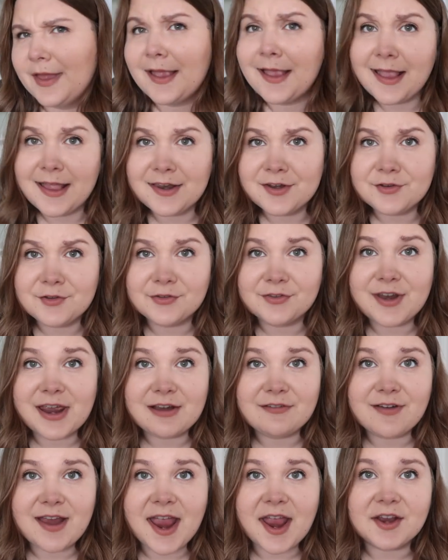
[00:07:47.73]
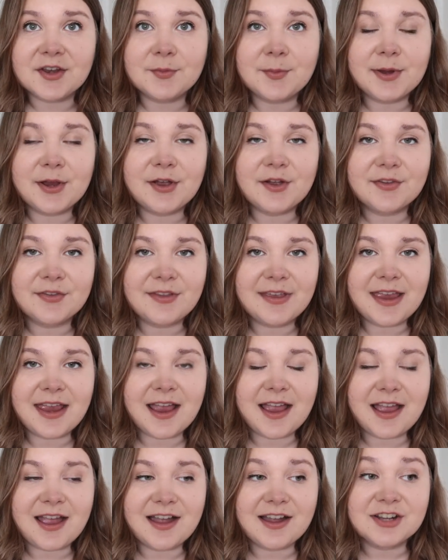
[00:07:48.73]
Candles Direct because they
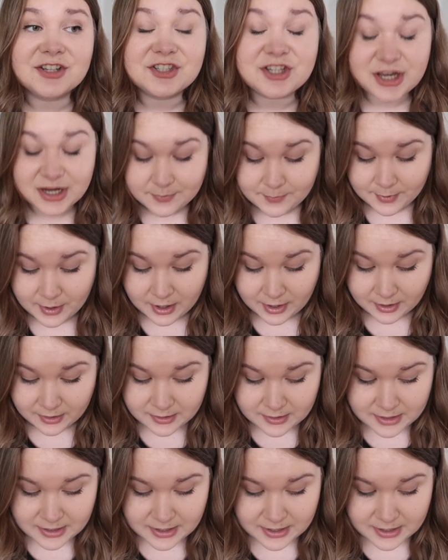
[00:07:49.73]
are cheaper.